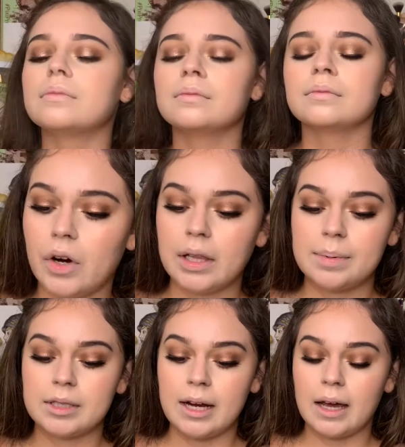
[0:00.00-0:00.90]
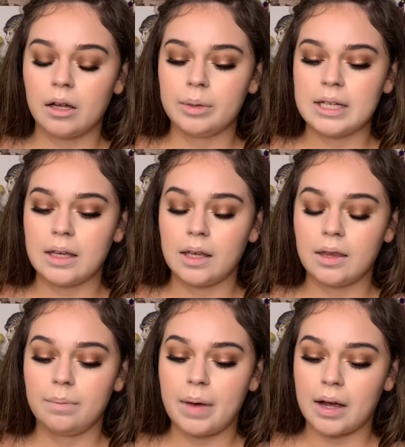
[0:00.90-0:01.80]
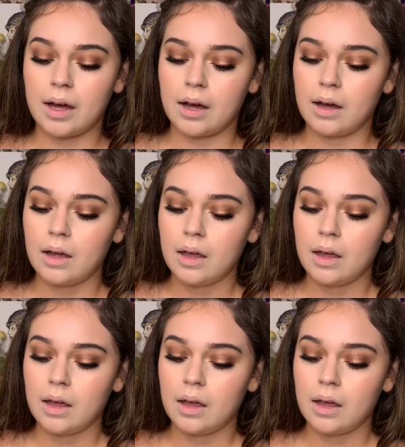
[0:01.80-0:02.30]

For lips today, I will be taking the Becca.